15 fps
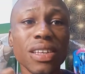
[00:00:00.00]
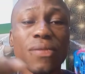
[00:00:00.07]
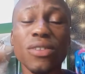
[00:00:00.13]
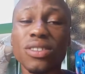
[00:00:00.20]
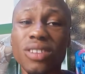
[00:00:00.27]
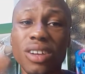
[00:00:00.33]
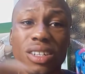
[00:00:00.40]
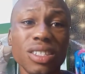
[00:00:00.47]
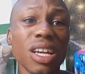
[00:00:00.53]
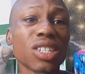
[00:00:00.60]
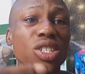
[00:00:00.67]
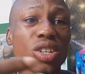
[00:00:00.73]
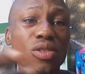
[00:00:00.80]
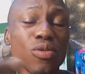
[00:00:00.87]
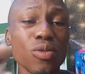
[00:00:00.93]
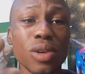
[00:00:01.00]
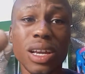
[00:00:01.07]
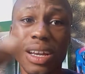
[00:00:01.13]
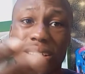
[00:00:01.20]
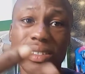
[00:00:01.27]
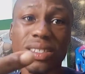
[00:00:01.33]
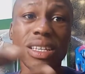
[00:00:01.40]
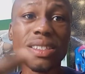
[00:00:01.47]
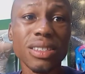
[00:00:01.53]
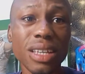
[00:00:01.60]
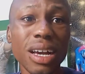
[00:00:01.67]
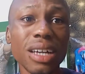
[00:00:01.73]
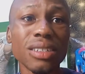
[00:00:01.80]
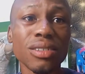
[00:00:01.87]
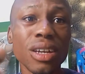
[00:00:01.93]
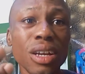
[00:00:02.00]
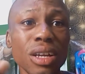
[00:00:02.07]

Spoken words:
if your transaction were centered,